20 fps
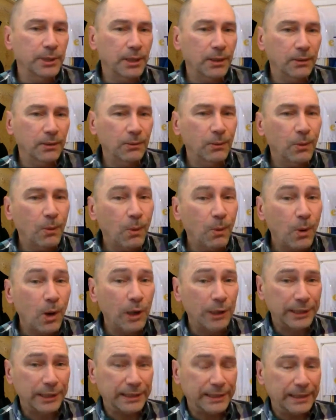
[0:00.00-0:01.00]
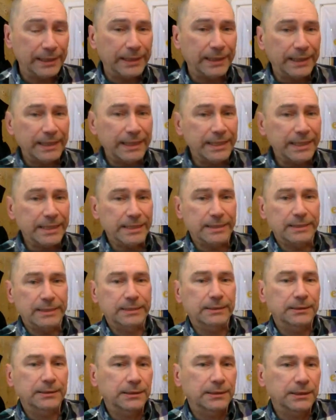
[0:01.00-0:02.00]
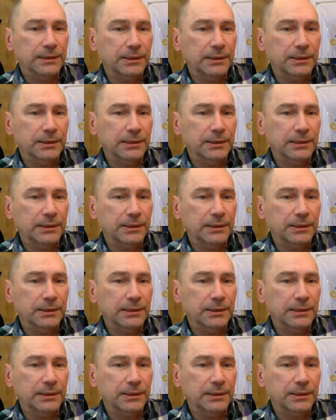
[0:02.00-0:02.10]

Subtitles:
what it is, actually?